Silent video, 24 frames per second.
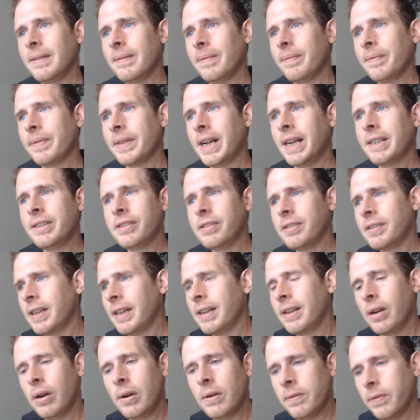I just
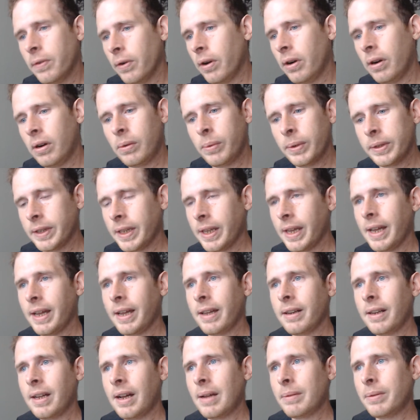think overall with
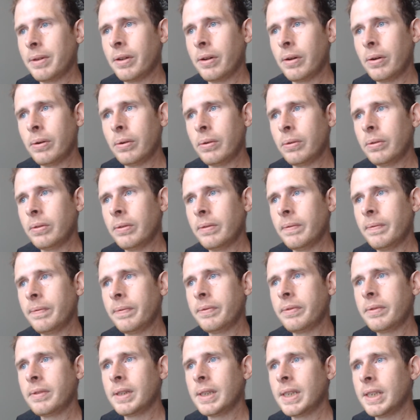that, I know
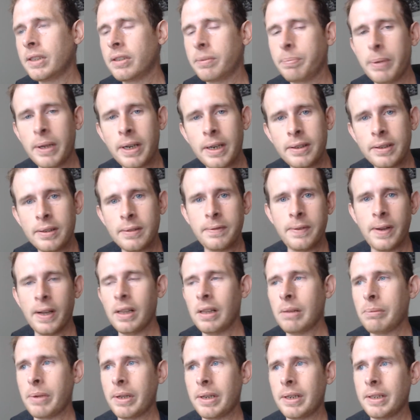it's been a
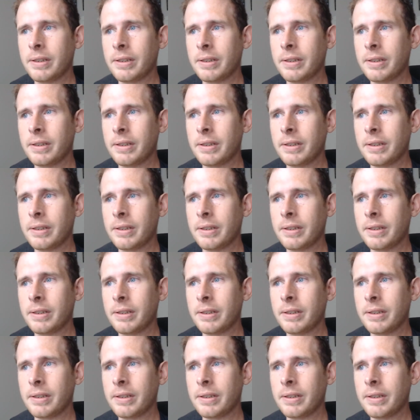development.